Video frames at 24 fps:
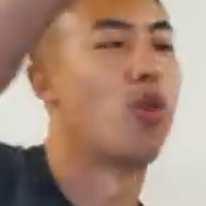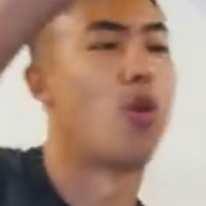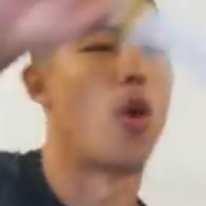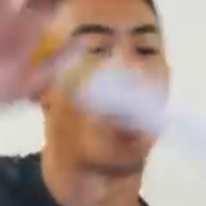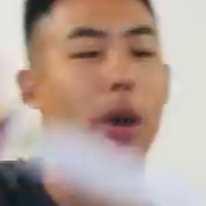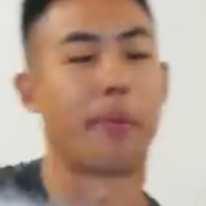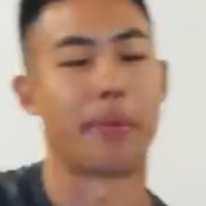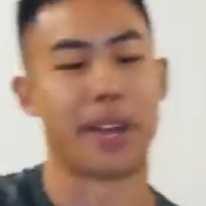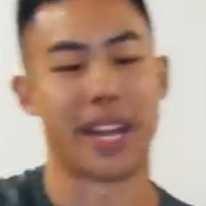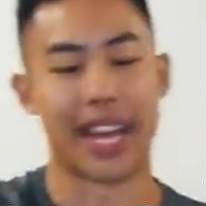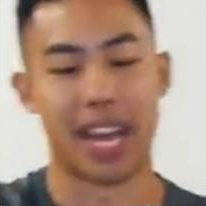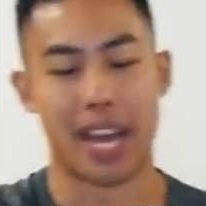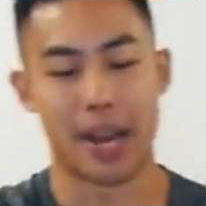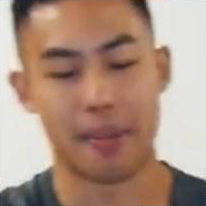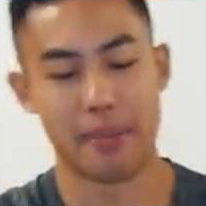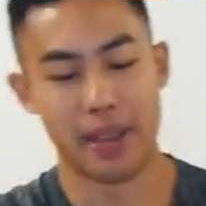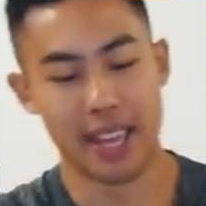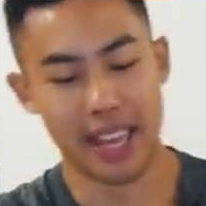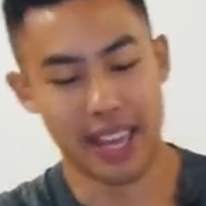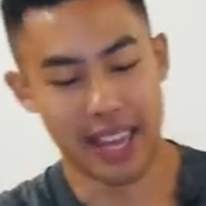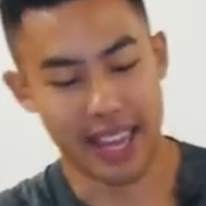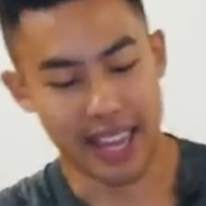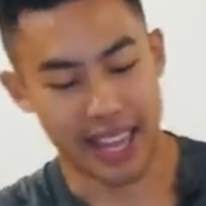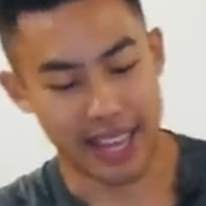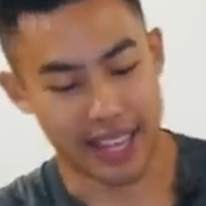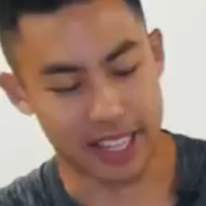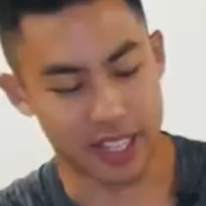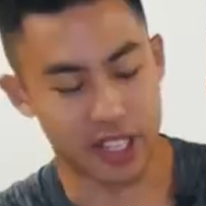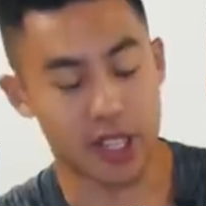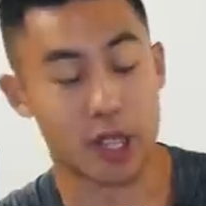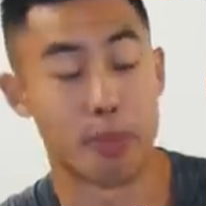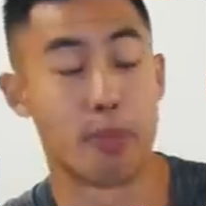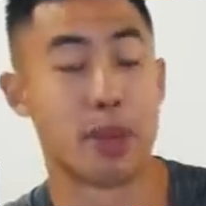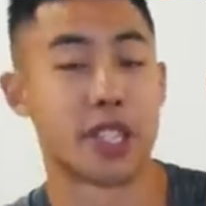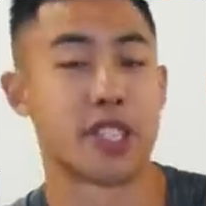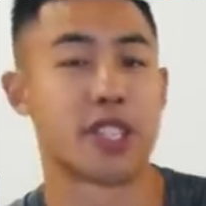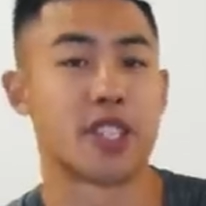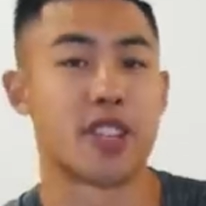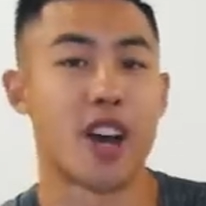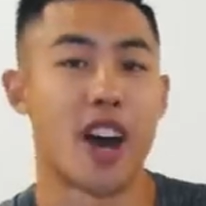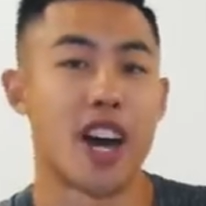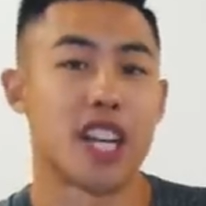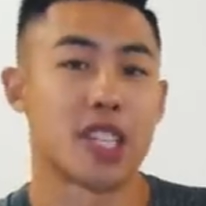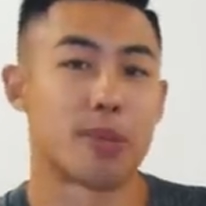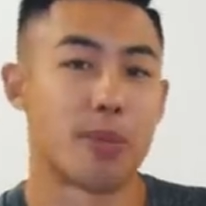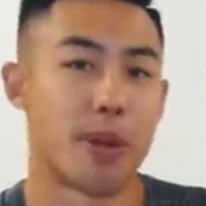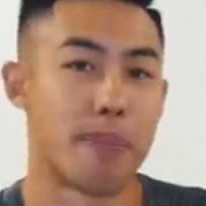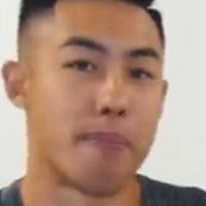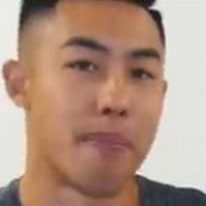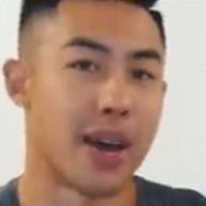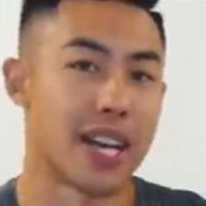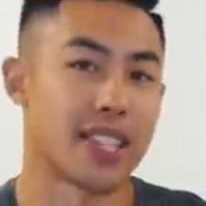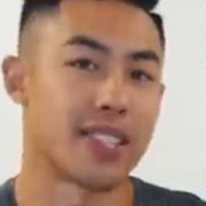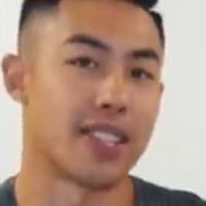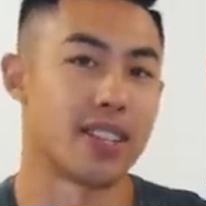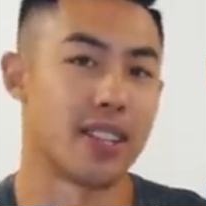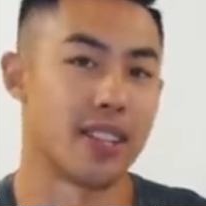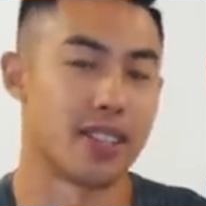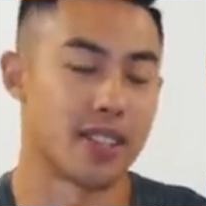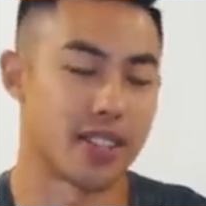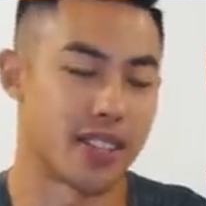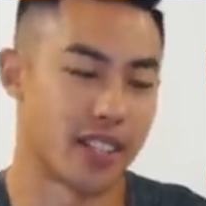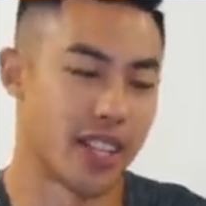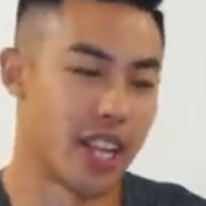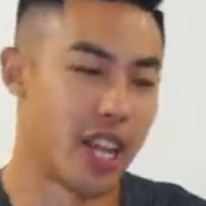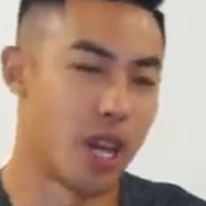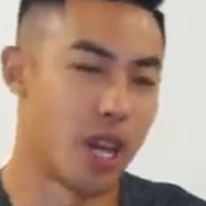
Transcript: warming up is to massage my muscles